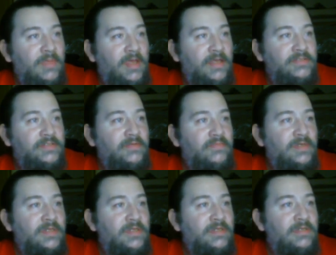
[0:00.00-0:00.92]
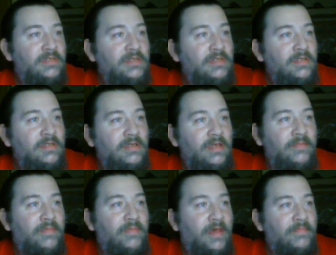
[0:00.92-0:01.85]
SUV. Hey,
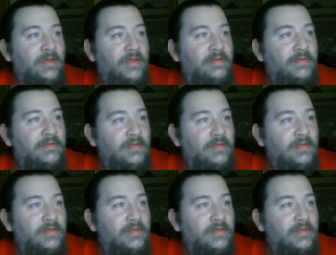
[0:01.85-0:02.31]
Batman.